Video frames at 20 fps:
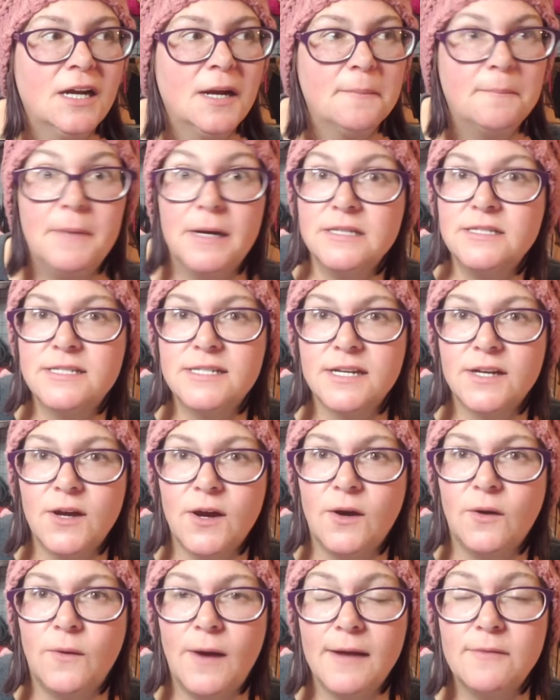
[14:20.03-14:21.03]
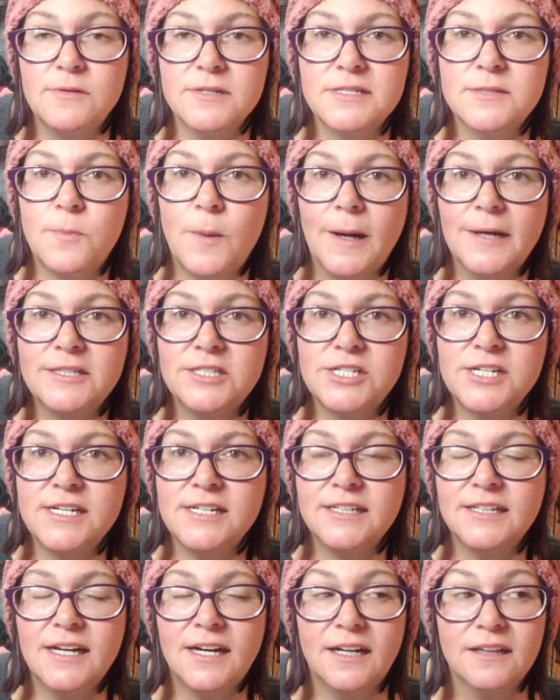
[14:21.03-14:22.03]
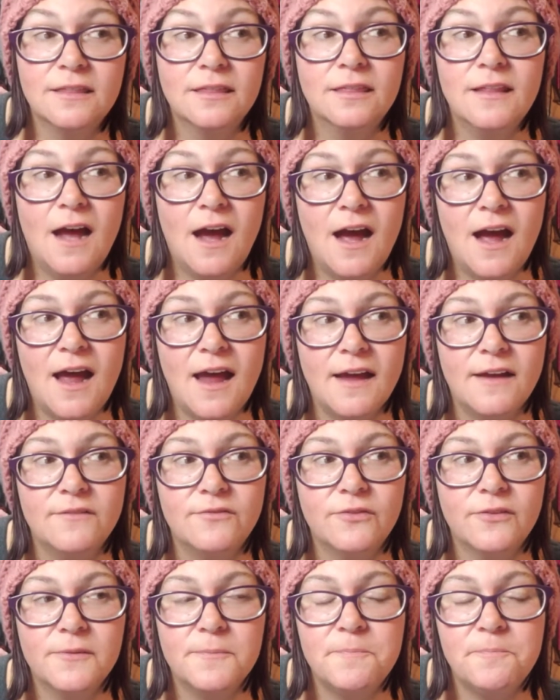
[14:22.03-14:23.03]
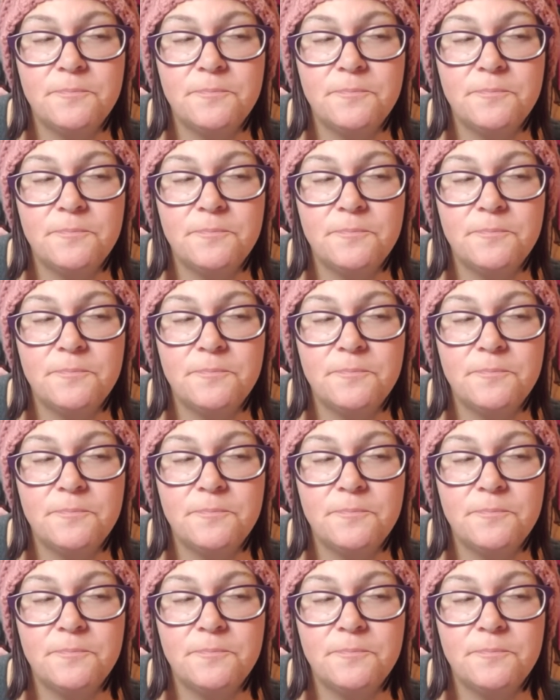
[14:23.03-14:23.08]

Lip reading: months ago, I was watching a live